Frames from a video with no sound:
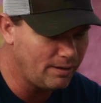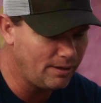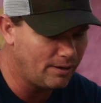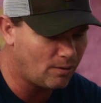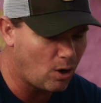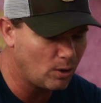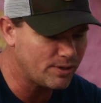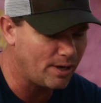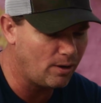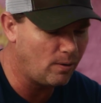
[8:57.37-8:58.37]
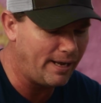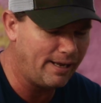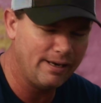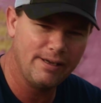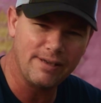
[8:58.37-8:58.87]
also
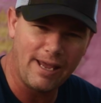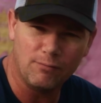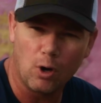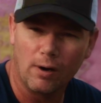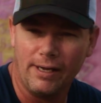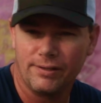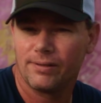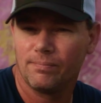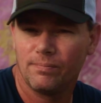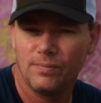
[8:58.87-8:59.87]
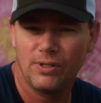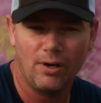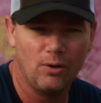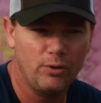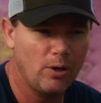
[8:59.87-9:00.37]
it is FRS,
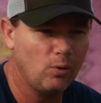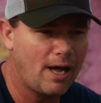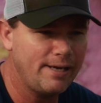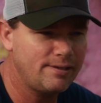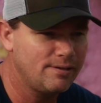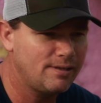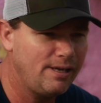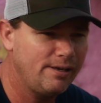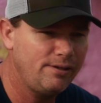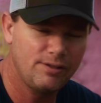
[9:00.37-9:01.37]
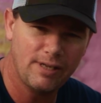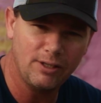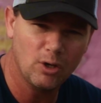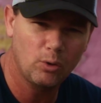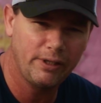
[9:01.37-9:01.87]
so no license needed. You stay
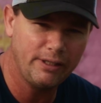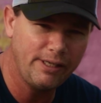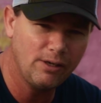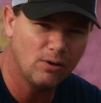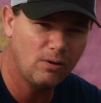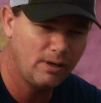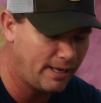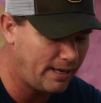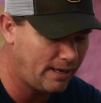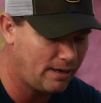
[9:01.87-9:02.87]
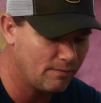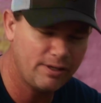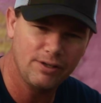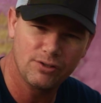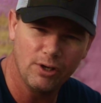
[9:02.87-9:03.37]
totally legal and
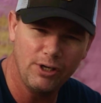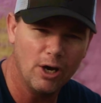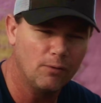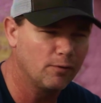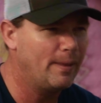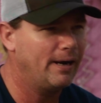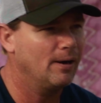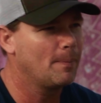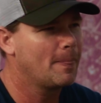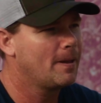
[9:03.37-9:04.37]
everything's good to go from there.